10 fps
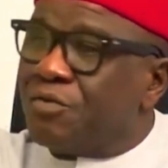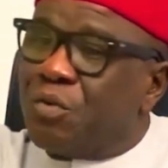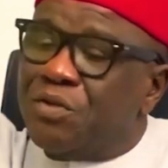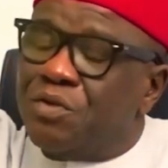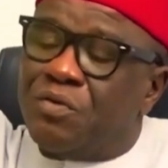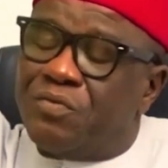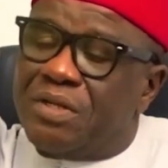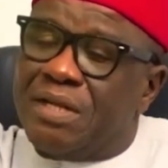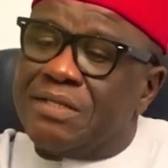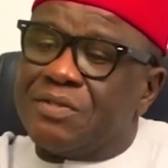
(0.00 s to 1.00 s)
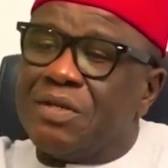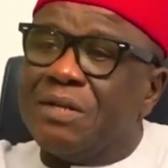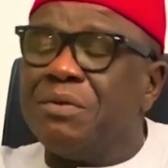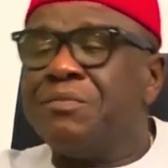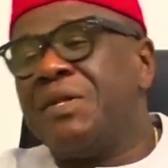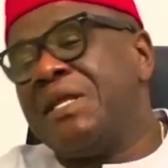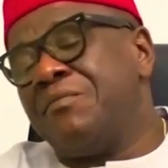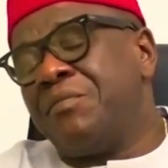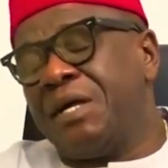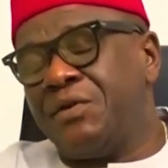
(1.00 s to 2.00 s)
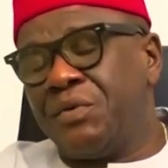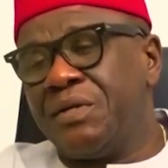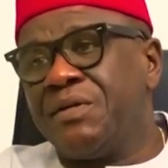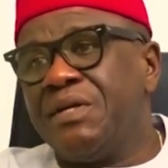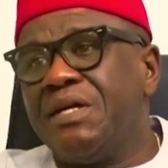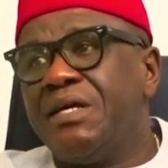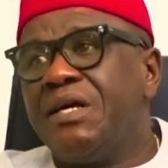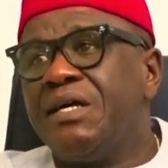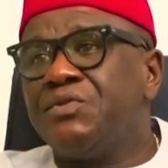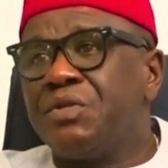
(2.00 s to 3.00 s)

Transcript: Where you go further, it's called Abimbola Emmanuel. it